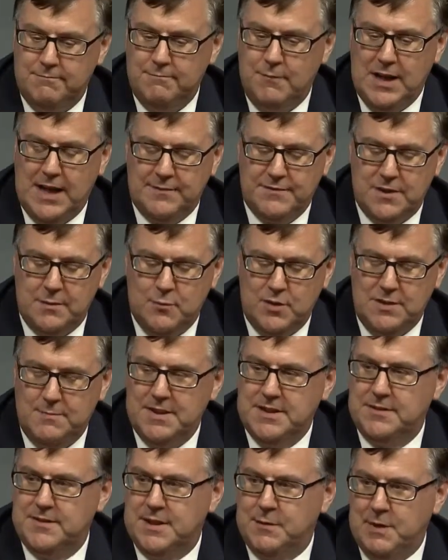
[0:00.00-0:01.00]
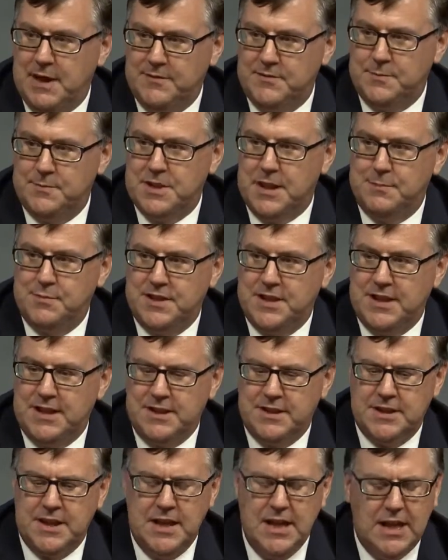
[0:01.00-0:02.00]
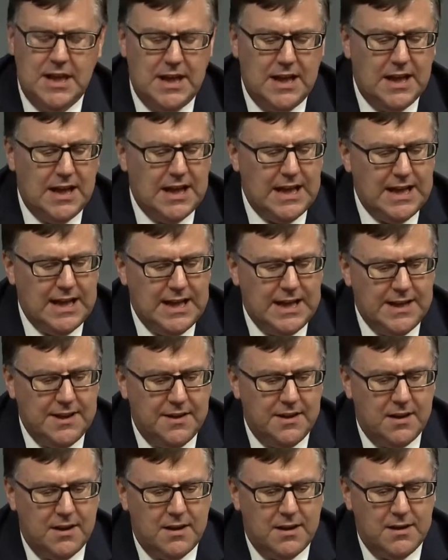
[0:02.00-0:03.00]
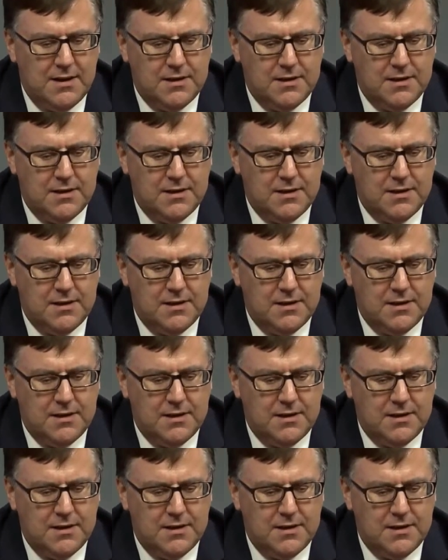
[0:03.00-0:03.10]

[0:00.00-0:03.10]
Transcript: we have some windmills and we have some subsidies, and